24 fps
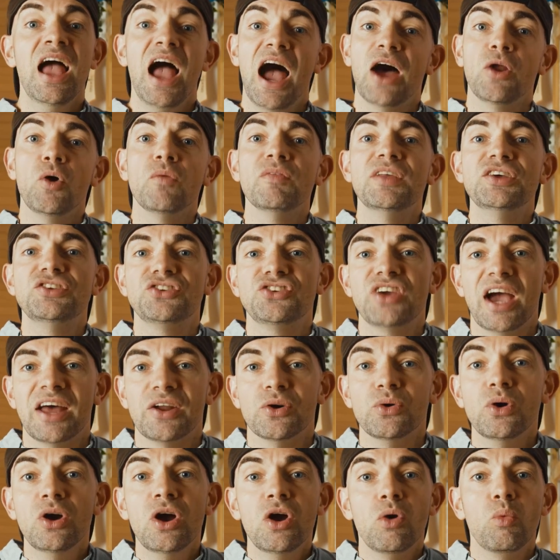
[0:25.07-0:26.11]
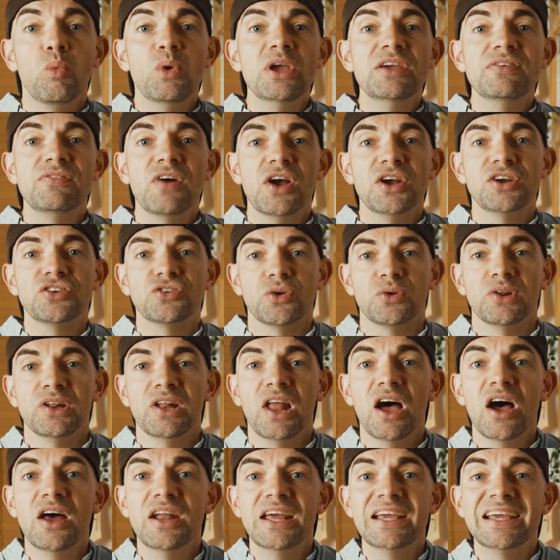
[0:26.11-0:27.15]
and on this channel, we focus on
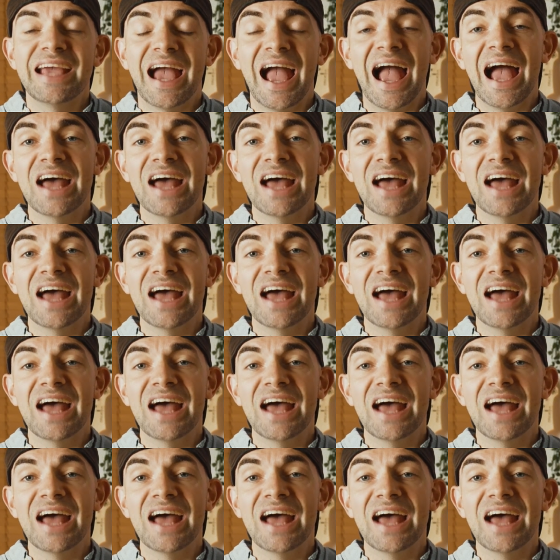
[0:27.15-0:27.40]
learning